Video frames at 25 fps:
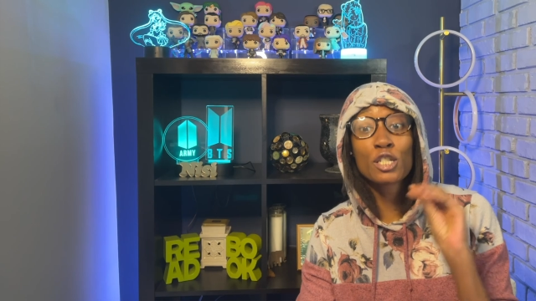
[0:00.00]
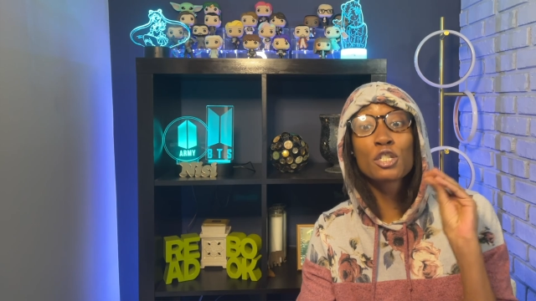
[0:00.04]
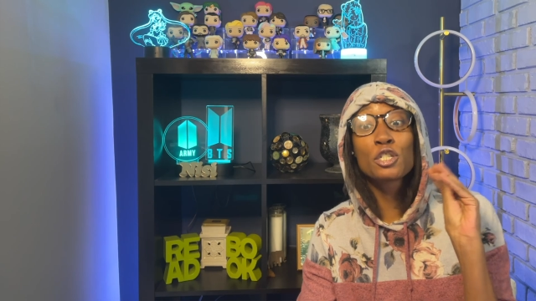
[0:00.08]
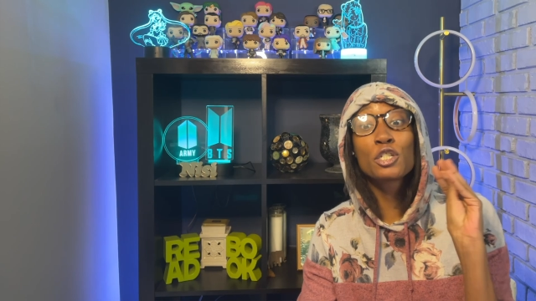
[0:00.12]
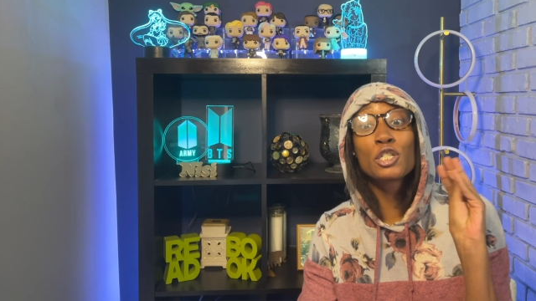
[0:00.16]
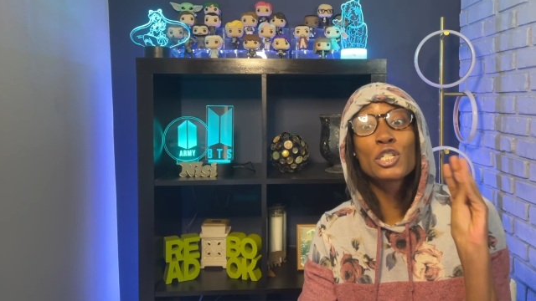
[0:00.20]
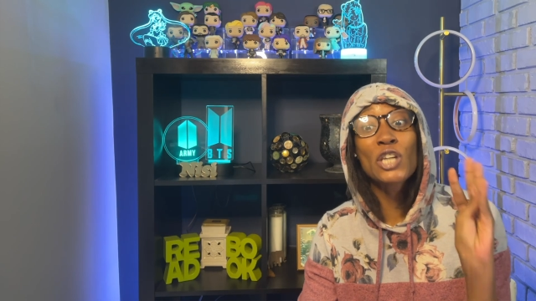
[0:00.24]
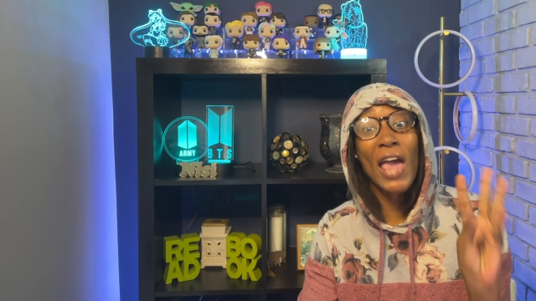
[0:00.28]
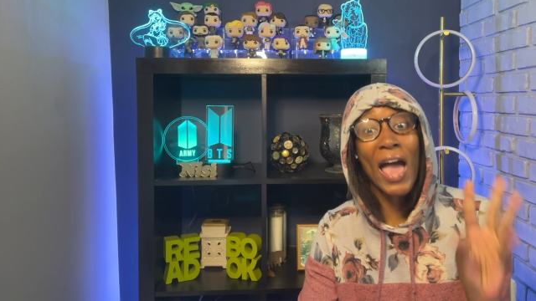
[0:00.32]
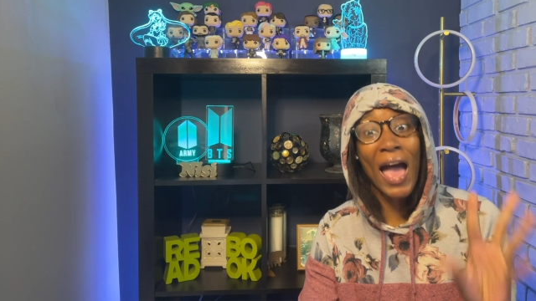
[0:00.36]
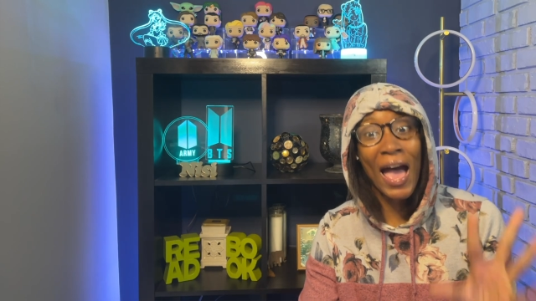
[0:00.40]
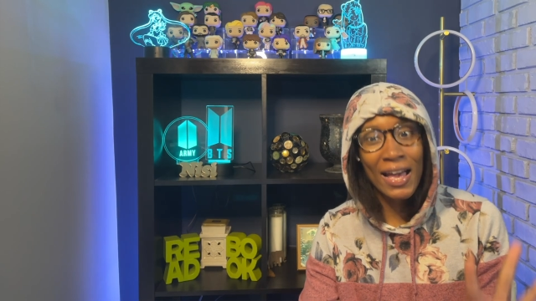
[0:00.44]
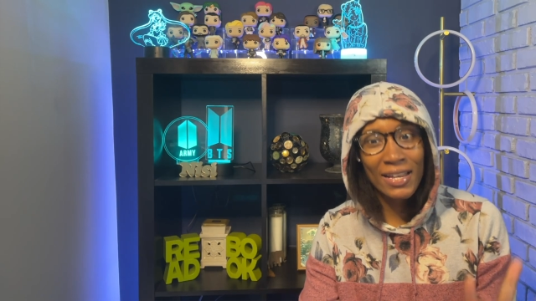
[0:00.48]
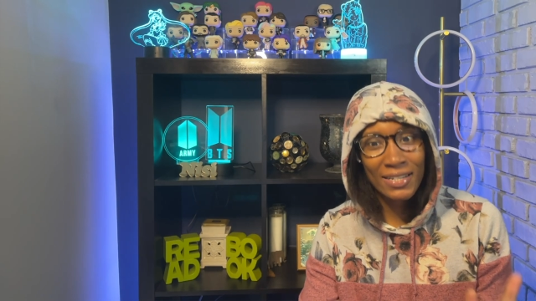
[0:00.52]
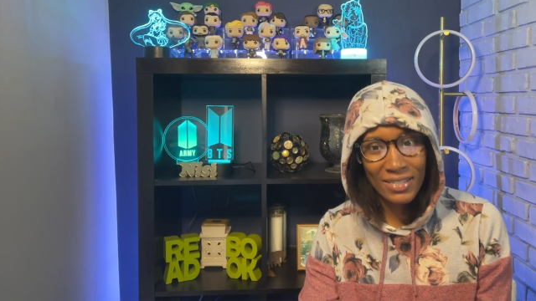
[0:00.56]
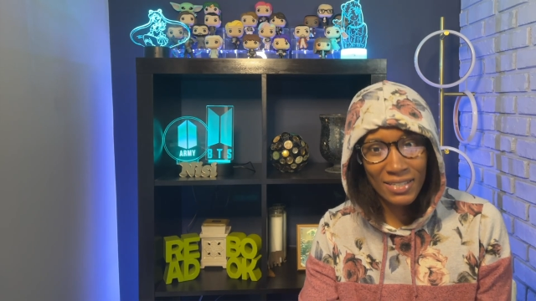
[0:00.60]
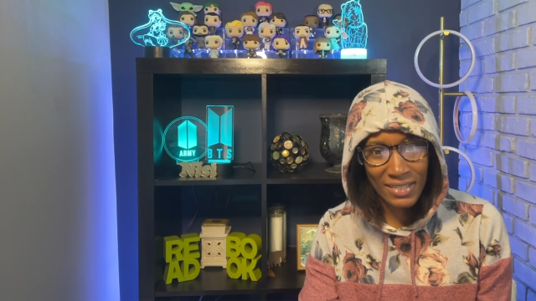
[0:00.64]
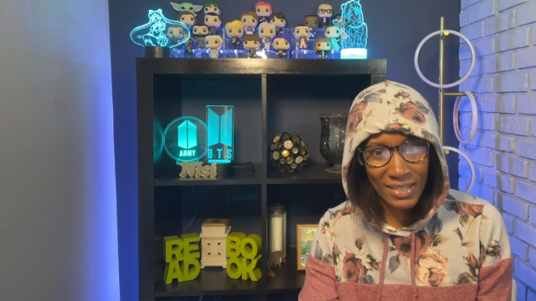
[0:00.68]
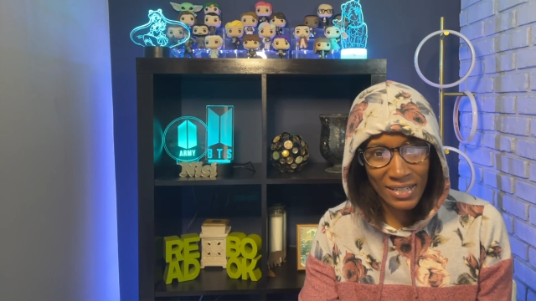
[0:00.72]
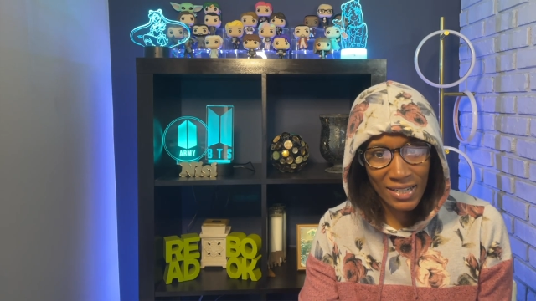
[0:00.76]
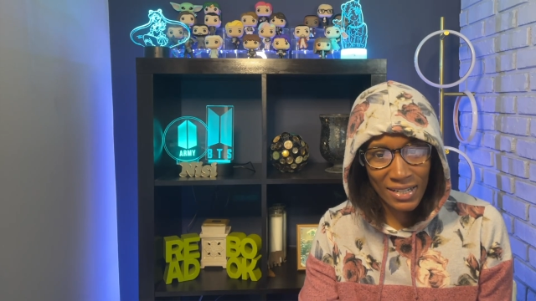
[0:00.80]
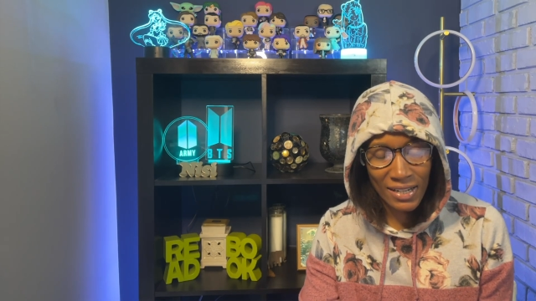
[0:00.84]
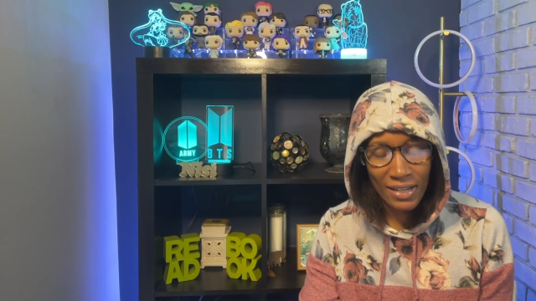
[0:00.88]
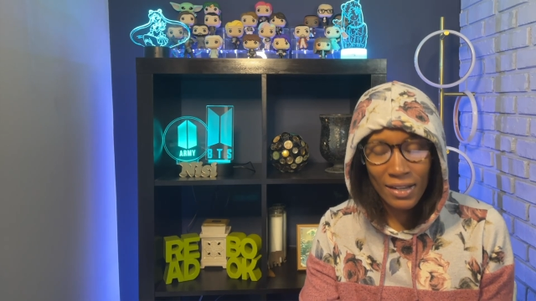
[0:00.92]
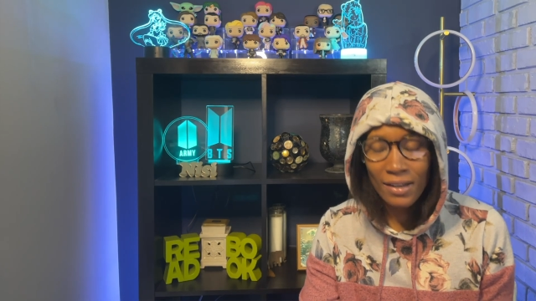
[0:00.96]

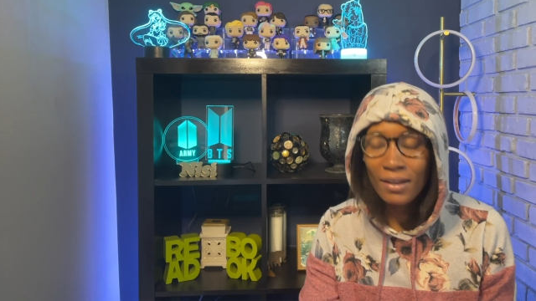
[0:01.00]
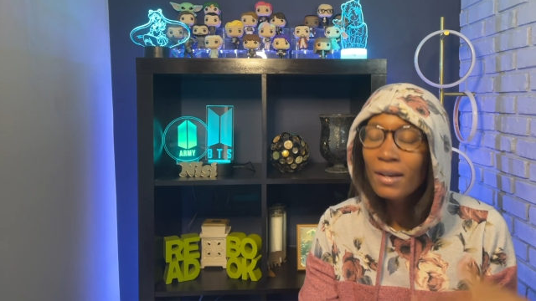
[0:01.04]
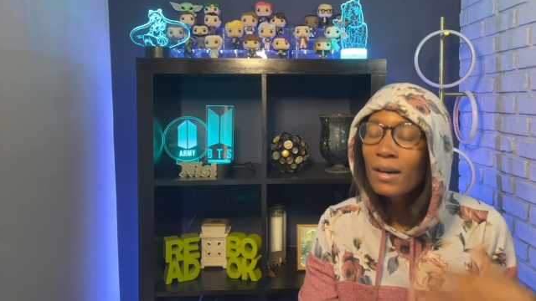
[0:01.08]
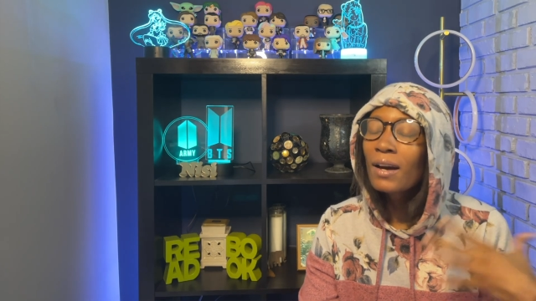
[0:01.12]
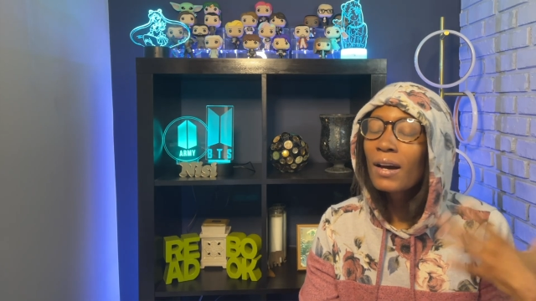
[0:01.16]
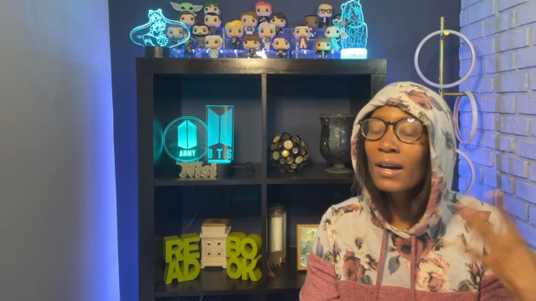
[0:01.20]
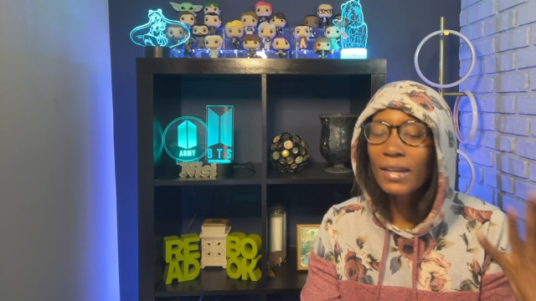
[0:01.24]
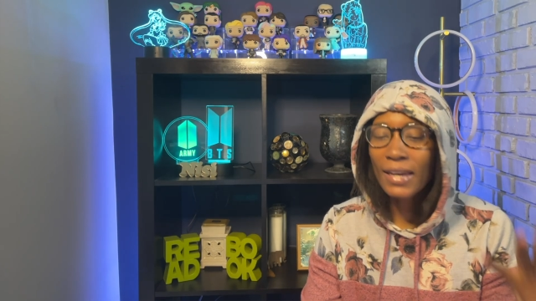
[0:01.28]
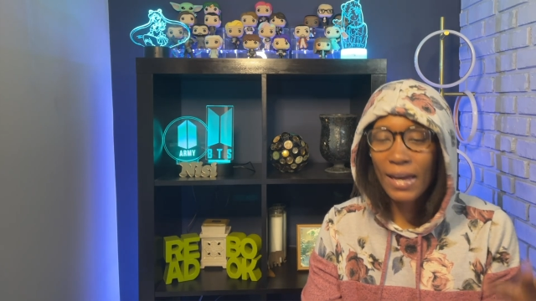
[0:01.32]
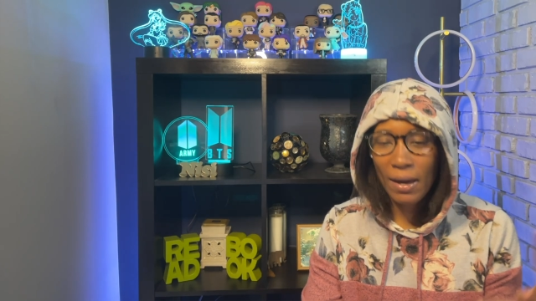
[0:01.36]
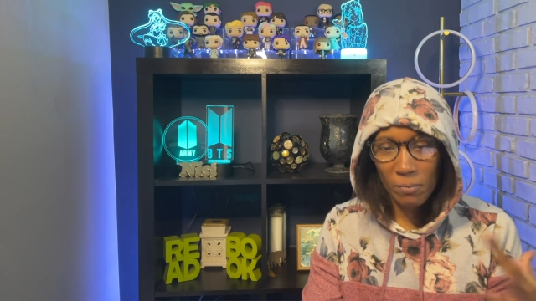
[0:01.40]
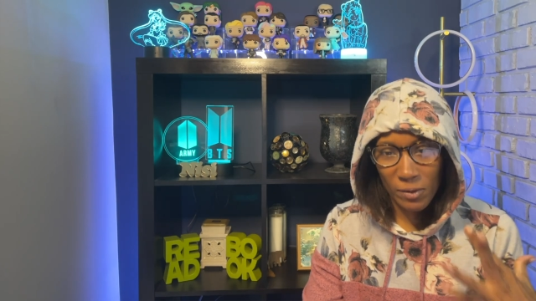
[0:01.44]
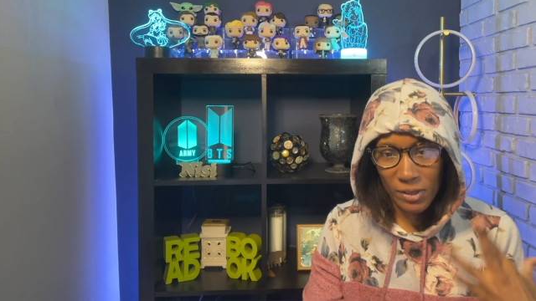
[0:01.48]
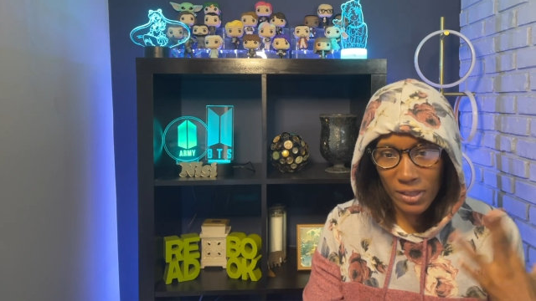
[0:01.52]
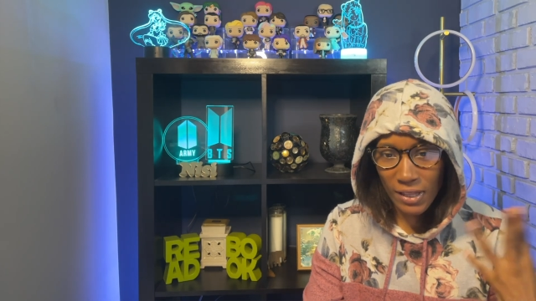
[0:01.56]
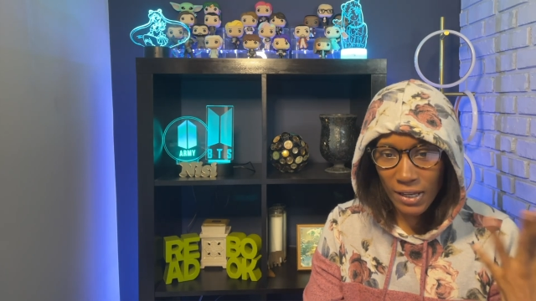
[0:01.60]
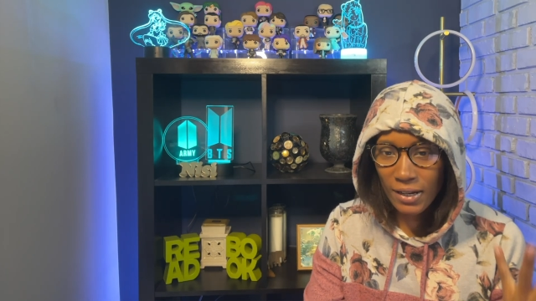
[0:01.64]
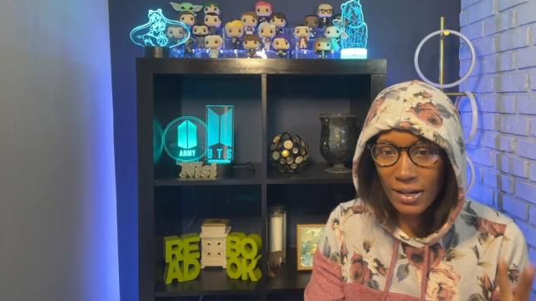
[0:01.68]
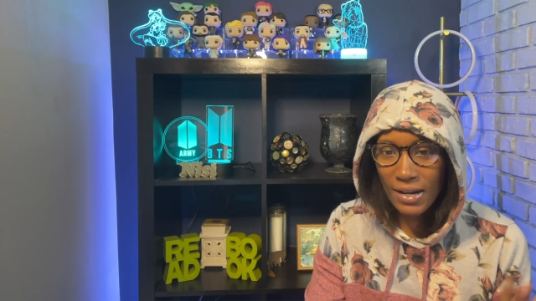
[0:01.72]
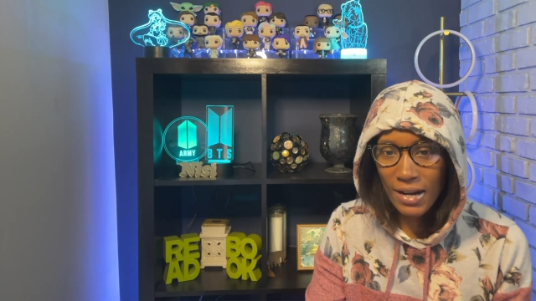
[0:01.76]
jazzy, again, with, like,